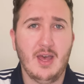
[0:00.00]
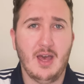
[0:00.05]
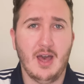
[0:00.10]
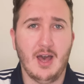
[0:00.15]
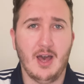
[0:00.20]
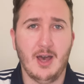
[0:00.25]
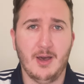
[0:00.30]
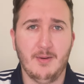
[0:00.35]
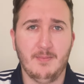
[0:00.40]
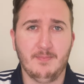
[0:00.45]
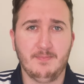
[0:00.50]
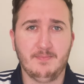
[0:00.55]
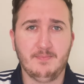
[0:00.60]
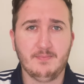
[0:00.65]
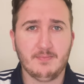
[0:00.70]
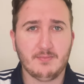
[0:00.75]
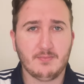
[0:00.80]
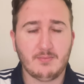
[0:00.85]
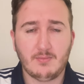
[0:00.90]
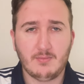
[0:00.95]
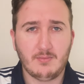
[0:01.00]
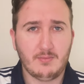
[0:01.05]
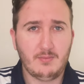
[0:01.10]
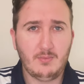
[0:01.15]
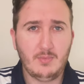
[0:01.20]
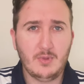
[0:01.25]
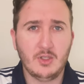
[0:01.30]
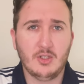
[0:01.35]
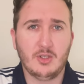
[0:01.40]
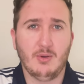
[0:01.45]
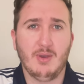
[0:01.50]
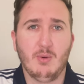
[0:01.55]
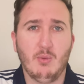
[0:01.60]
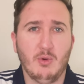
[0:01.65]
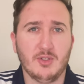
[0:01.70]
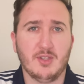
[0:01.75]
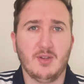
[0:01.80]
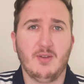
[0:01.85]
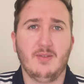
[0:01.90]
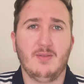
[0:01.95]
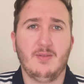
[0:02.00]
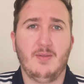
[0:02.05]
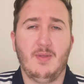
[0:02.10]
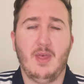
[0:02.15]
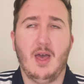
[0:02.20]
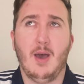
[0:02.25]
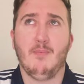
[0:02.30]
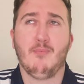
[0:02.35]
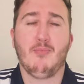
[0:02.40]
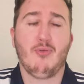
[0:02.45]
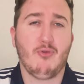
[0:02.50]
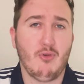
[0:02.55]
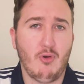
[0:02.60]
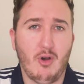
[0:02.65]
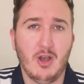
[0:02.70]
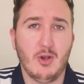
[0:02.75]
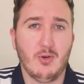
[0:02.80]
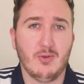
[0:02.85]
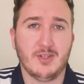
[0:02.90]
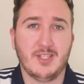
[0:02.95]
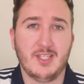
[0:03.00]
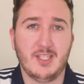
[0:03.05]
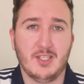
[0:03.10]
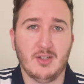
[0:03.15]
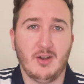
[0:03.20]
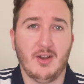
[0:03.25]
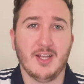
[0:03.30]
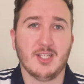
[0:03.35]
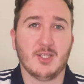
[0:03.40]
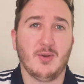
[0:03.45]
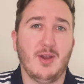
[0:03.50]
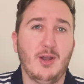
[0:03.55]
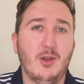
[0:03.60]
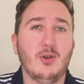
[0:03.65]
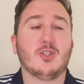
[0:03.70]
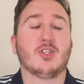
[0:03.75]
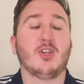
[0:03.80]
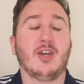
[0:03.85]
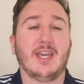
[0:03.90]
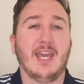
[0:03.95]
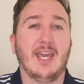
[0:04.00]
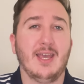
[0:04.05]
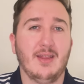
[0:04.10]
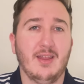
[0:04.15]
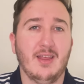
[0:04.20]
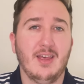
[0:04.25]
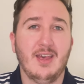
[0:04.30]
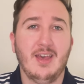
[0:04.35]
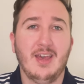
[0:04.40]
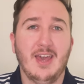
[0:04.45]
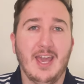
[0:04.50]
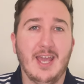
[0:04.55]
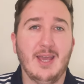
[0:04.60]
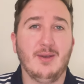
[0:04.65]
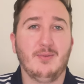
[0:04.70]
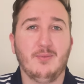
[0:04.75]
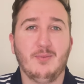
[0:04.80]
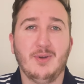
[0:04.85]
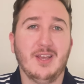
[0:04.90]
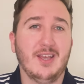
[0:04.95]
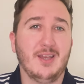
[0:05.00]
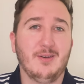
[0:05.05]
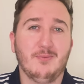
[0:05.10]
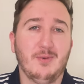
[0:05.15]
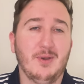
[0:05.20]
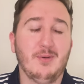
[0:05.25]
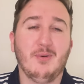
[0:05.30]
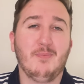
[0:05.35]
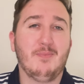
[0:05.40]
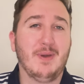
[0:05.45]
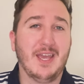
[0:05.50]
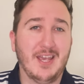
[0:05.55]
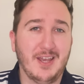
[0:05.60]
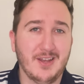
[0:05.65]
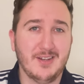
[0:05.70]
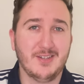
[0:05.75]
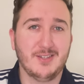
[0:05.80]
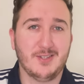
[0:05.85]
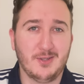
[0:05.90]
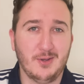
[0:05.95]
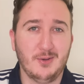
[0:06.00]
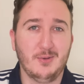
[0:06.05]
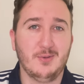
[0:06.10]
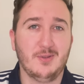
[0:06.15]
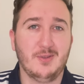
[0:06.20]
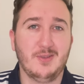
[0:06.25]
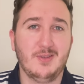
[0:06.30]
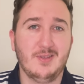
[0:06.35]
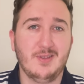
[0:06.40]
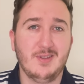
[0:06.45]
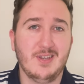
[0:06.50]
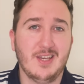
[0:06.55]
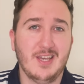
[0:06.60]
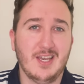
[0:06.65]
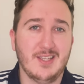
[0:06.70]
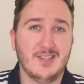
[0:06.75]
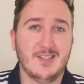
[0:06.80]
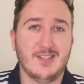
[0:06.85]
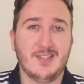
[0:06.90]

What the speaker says: So he wasn't a priority signing. So it looks like he we were beaten to his